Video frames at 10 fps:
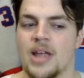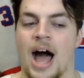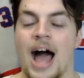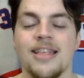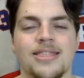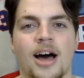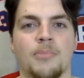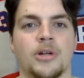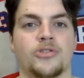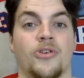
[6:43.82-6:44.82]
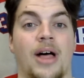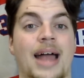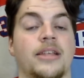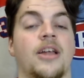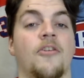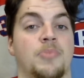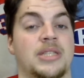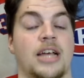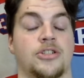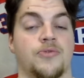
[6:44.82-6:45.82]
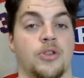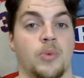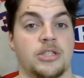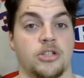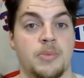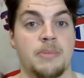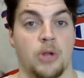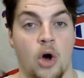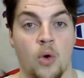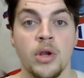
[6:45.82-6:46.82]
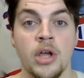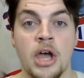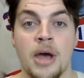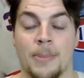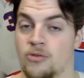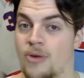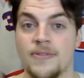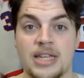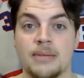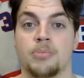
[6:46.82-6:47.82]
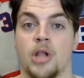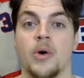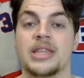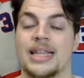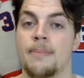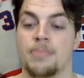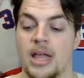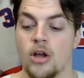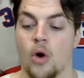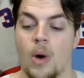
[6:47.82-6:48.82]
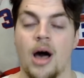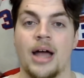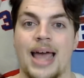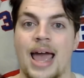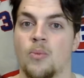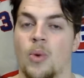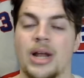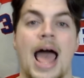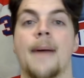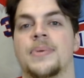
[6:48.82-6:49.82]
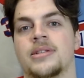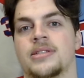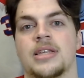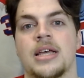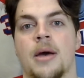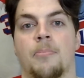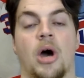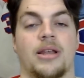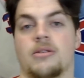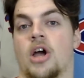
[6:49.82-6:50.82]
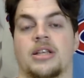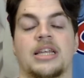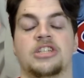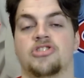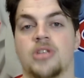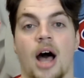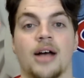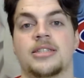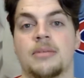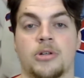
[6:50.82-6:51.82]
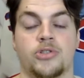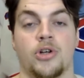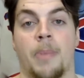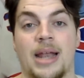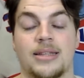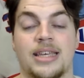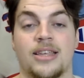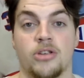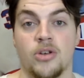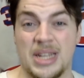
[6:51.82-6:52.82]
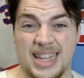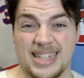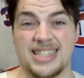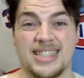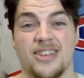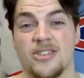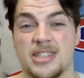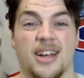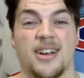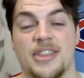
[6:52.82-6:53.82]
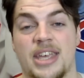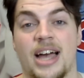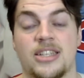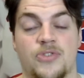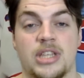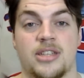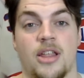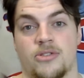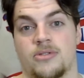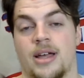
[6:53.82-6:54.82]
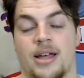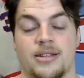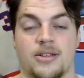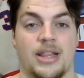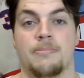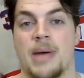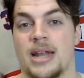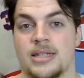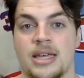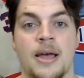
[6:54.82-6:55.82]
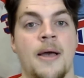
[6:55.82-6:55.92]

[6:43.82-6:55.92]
I thought Montreal had enough possession for the whistle to be blown, but the refs didn't blow it. They let play go on, and what happens but an exhausted Montreal penalty kill unit that's still stuck on the ice for this other delayed penalty.